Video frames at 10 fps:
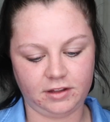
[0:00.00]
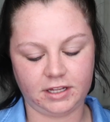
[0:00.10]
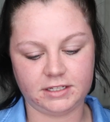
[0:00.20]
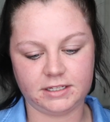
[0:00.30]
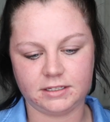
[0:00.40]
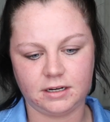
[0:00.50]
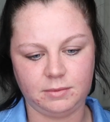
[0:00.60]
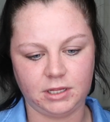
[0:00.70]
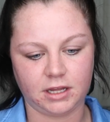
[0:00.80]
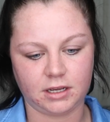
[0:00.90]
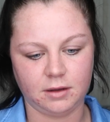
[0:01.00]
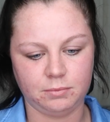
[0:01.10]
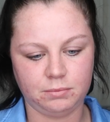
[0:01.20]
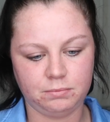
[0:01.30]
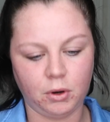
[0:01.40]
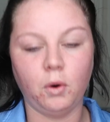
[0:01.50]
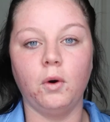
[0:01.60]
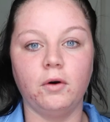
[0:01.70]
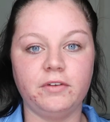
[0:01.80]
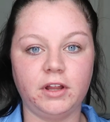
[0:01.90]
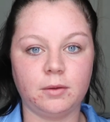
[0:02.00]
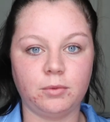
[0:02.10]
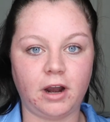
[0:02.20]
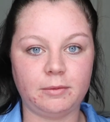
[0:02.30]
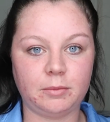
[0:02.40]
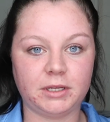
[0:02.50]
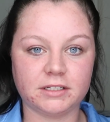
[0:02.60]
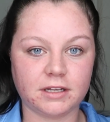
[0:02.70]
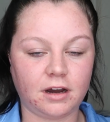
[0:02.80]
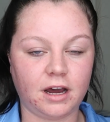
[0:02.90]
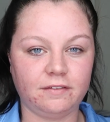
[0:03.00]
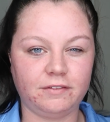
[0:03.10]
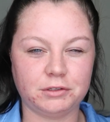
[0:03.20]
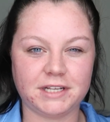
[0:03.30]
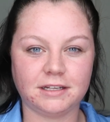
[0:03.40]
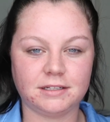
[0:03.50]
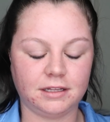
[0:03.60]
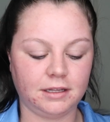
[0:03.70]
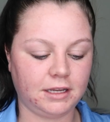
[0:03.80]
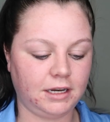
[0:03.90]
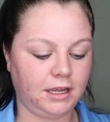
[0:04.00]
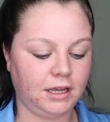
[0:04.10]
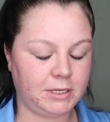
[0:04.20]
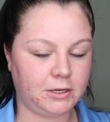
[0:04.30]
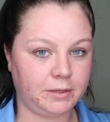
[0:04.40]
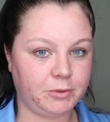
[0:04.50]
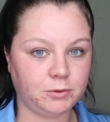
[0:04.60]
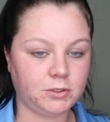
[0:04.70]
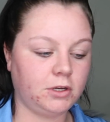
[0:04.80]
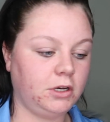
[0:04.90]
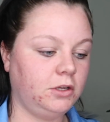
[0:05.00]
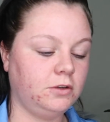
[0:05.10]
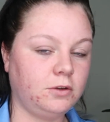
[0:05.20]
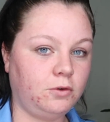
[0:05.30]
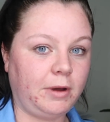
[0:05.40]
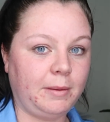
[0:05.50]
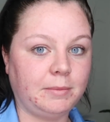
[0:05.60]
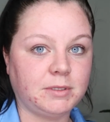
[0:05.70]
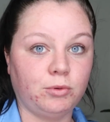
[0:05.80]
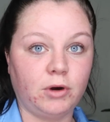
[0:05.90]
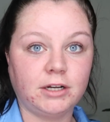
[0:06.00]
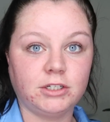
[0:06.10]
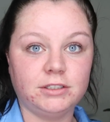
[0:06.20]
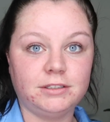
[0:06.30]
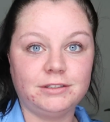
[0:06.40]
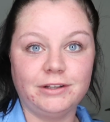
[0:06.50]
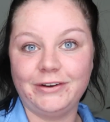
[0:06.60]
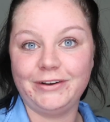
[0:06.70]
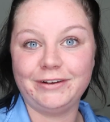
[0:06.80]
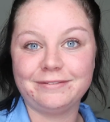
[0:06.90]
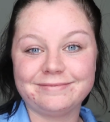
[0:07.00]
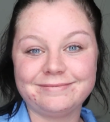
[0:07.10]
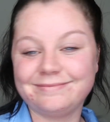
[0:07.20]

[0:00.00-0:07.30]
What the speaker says: feel like this is going to be like a pore filling primer because it kind of feels like silicone-y. I'm also going to use all my mum's brushes, so